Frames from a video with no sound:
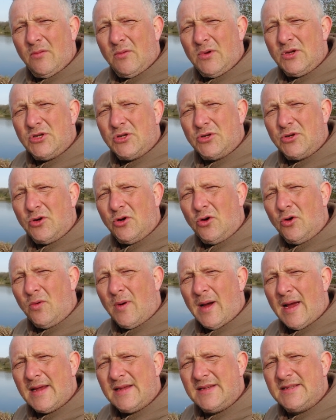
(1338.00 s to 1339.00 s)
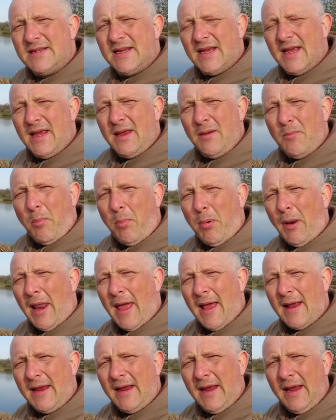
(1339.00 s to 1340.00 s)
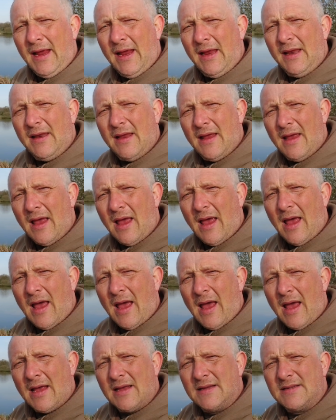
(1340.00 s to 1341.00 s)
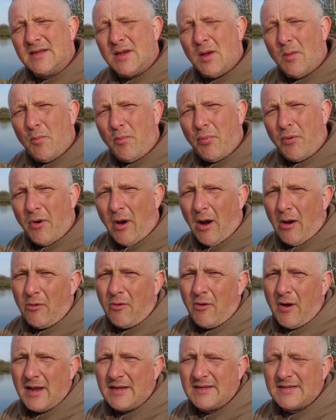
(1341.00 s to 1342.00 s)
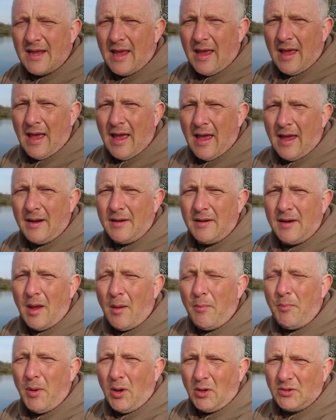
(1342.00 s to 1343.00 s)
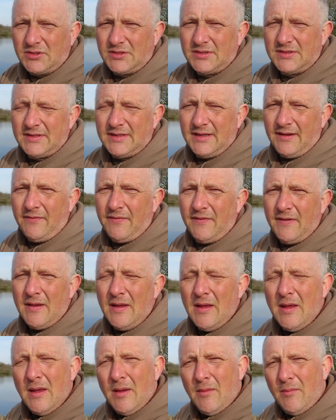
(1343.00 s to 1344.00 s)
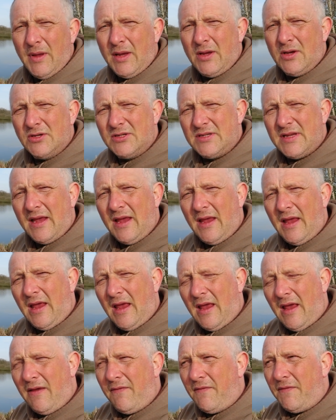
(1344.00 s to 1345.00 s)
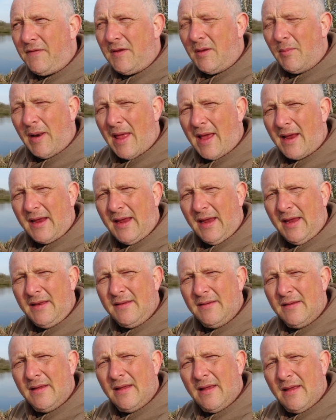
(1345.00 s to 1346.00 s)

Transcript: we should always see blanking as progress and a positive, because if you're blanking,